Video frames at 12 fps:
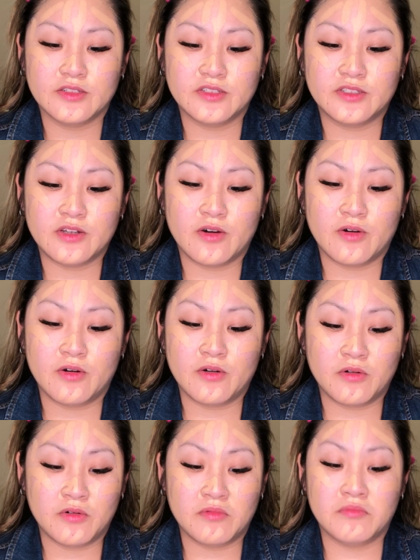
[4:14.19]

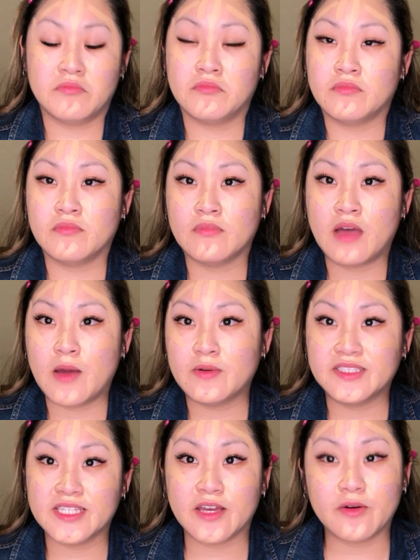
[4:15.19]
So I
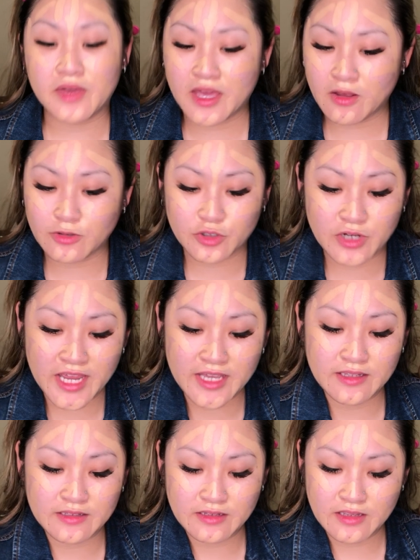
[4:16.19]
was like, okay, I'll try
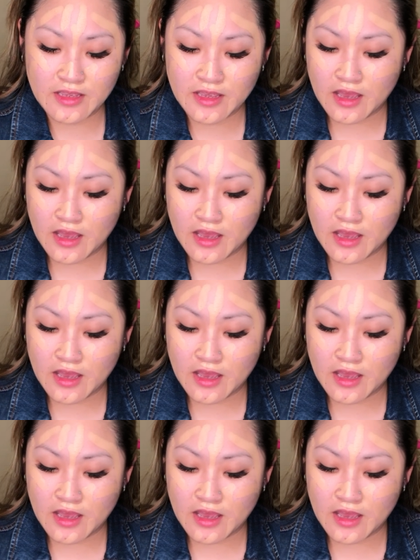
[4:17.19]
it.